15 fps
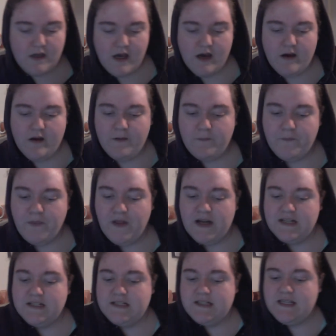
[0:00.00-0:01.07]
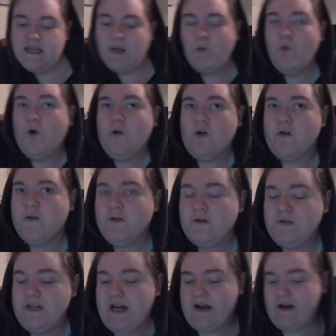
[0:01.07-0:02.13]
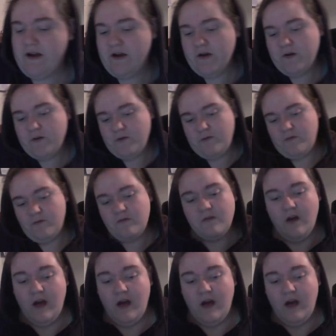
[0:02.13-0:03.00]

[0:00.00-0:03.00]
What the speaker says: That is the one Oracle deck I own.